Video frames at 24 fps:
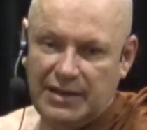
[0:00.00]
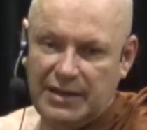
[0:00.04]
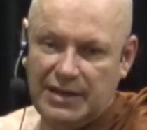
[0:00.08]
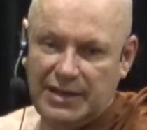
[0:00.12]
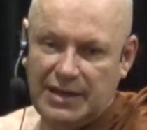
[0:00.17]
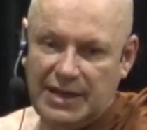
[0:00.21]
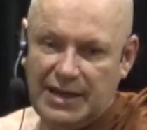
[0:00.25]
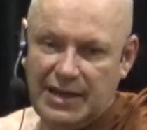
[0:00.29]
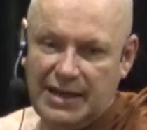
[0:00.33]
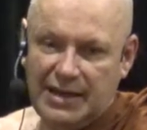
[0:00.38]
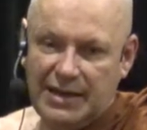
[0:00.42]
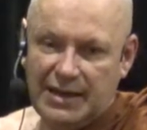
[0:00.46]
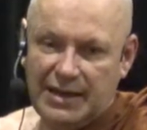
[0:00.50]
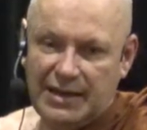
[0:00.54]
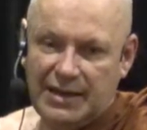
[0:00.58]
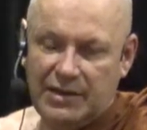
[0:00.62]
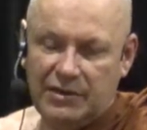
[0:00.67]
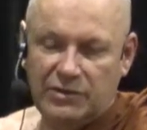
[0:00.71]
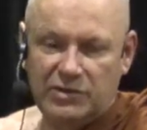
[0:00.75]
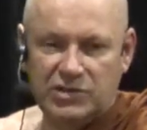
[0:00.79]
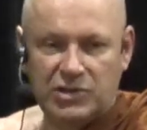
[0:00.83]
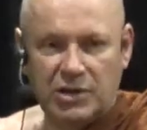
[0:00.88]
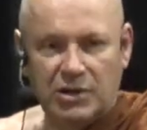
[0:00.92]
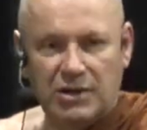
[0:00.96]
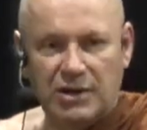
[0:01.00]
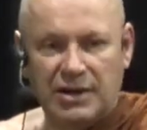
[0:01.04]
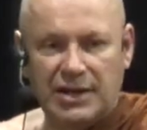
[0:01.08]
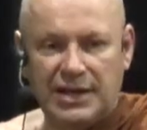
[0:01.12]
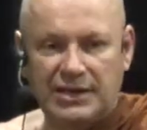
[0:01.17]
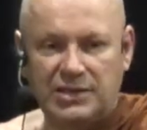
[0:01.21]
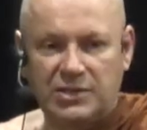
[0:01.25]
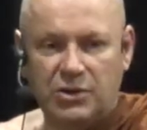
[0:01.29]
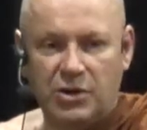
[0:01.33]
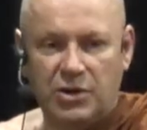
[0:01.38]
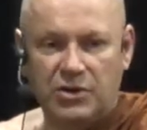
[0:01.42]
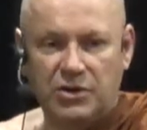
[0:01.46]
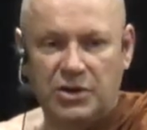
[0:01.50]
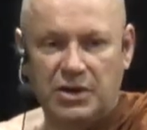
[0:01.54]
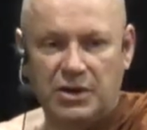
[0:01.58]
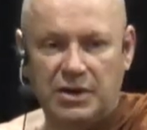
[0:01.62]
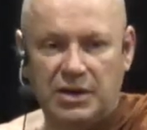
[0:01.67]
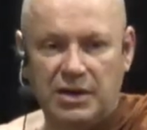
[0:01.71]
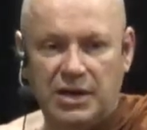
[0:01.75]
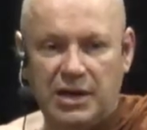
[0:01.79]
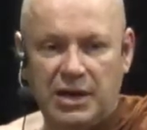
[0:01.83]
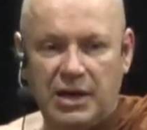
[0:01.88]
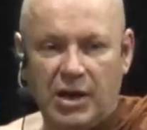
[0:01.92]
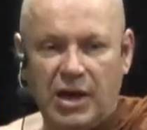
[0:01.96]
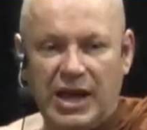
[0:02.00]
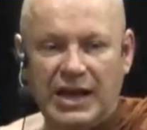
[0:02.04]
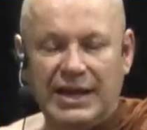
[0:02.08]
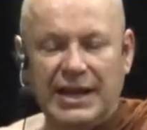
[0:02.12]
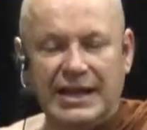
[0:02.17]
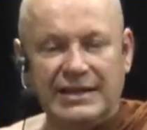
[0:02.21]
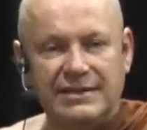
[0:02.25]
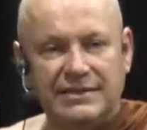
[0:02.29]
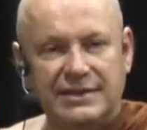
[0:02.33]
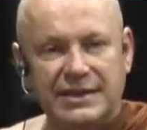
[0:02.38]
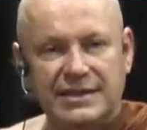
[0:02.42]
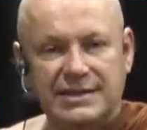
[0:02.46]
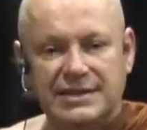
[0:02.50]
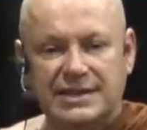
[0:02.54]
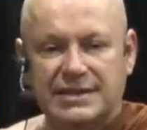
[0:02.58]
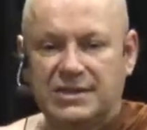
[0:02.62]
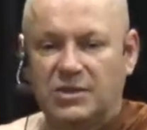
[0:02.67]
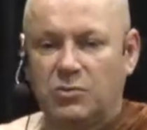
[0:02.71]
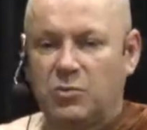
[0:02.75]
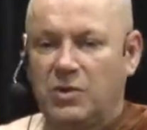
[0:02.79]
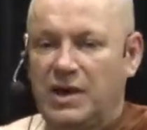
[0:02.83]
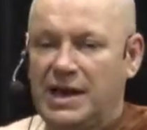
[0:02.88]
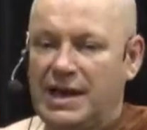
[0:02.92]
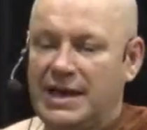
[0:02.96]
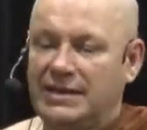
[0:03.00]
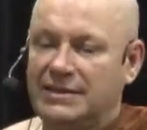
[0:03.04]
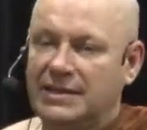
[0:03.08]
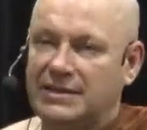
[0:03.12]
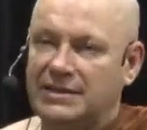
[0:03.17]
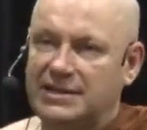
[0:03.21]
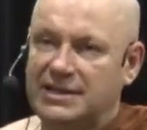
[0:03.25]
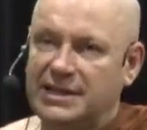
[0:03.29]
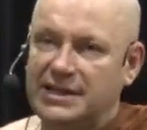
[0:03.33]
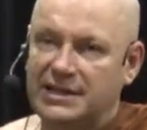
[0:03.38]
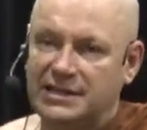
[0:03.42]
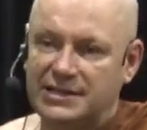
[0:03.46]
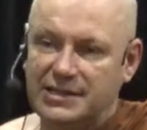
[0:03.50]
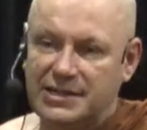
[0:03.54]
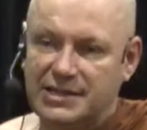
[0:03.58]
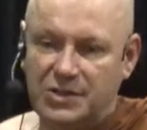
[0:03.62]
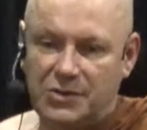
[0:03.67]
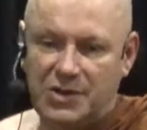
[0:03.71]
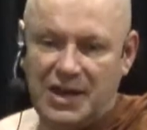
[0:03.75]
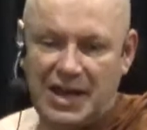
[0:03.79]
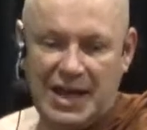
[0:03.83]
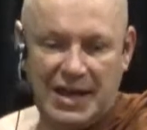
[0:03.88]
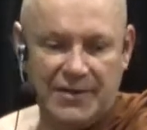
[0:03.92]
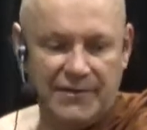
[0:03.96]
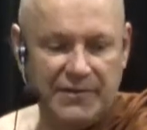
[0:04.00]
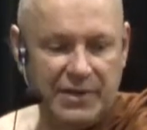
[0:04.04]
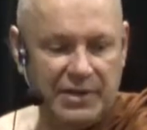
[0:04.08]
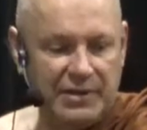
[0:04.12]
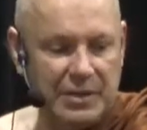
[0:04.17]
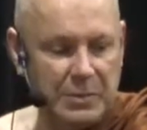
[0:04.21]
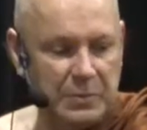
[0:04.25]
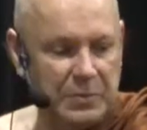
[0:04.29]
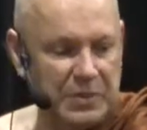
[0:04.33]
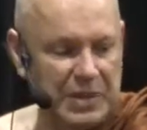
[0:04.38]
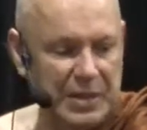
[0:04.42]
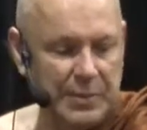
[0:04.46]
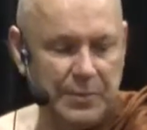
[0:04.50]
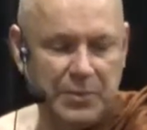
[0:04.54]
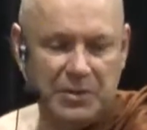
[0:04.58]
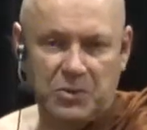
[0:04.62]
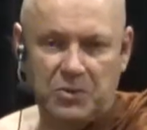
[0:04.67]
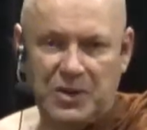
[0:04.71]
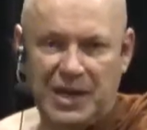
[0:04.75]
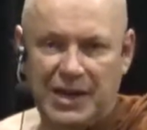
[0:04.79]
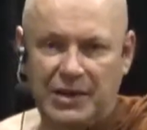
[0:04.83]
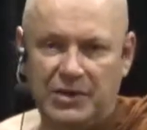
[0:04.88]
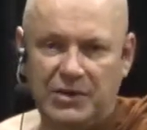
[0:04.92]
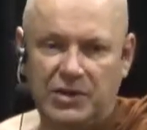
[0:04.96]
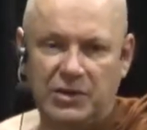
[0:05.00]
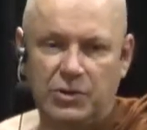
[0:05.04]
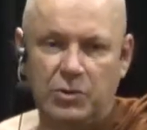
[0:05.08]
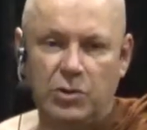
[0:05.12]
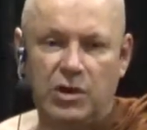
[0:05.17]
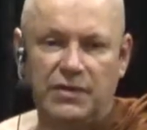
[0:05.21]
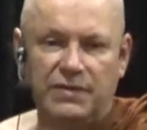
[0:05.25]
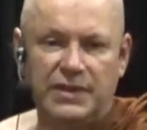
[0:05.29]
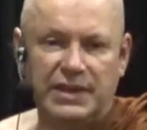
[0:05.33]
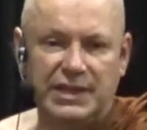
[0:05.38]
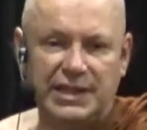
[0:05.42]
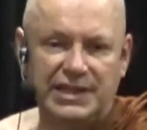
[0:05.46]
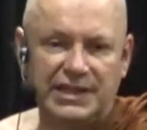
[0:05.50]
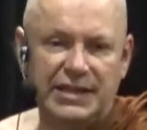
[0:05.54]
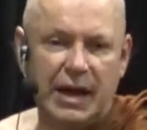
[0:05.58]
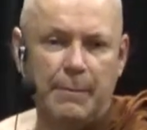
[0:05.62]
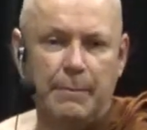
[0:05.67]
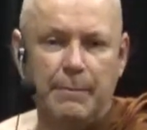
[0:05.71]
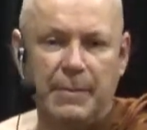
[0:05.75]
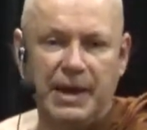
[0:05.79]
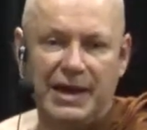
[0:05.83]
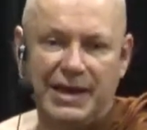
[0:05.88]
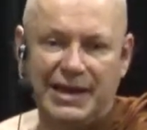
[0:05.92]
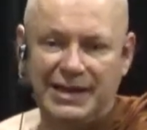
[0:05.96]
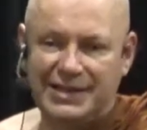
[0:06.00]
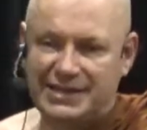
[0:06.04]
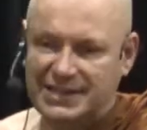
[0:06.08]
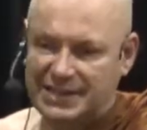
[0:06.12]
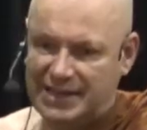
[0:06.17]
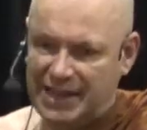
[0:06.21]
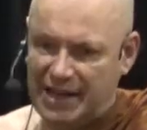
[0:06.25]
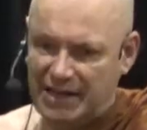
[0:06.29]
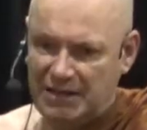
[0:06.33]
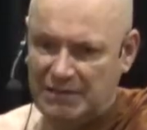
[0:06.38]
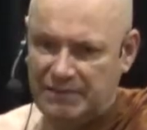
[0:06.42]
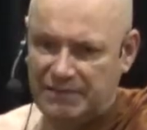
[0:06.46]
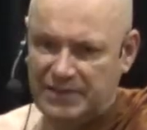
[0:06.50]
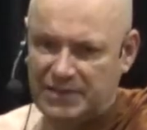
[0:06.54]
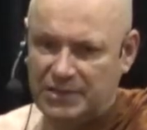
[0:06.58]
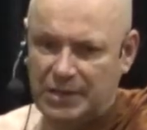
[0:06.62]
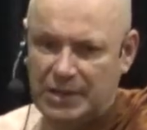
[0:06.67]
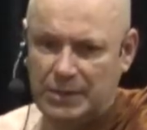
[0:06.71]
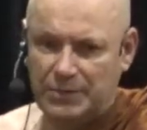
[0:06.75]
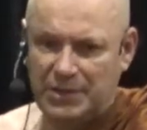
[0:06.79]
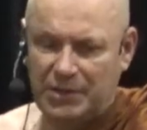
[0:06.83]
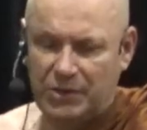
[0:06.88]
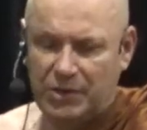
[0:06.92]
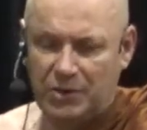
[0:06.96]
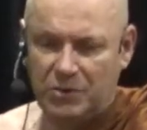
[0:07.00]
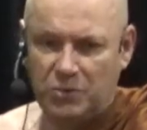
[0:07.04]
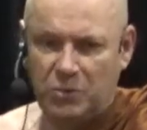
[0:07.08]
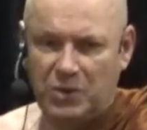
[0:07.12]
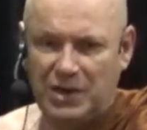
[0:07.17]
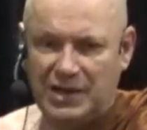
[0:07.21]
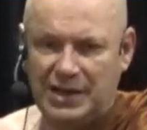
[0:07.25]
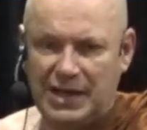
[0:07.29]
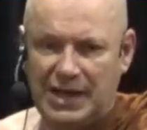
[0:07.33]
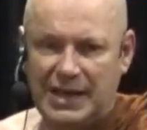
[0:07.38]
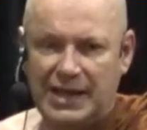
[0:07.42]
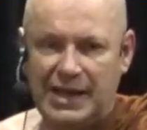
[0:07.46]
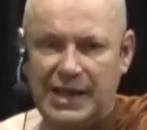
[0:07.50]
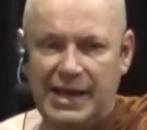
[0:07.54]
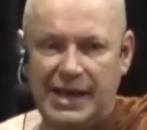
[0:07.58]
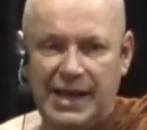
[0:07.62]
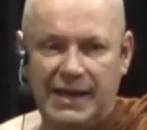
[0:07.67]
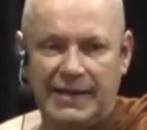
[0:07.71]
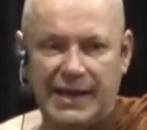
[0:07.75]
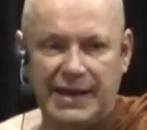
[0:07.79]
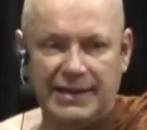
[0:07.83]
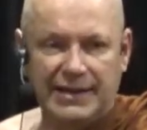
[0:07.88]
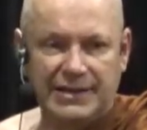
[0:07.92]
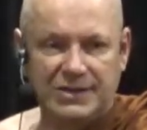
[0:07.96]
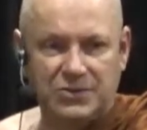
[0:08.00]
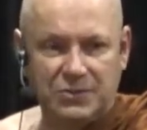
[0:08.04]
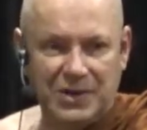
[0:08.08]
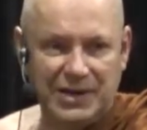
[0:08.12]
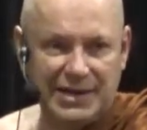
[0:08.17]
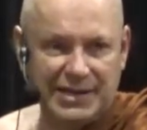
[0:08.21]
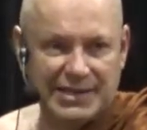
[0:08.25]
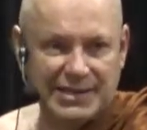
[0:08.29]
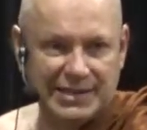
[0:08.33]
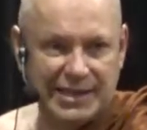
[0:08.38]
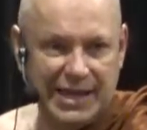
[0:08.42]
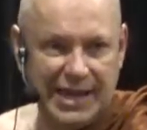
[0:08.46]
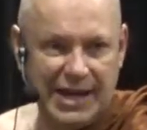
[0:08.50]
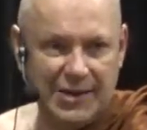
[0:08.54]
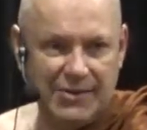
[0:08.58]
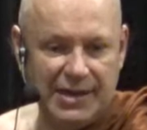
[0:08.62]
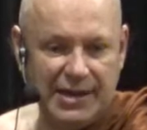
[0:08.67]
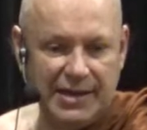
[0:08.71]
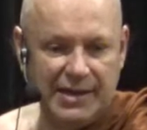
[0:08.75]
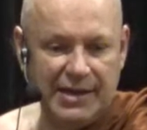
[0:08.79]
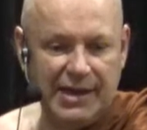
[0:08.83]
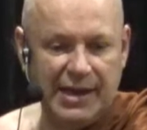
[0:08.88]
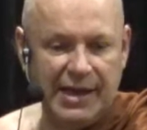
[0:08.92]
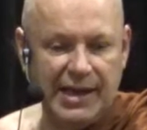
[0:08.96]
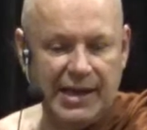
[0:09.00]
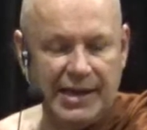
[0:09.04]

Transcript: Yeah, suddenly it's gone. And this is the way the teachers you have, the people around you, the Dhamma itself is going to be gone one day. That is really scary.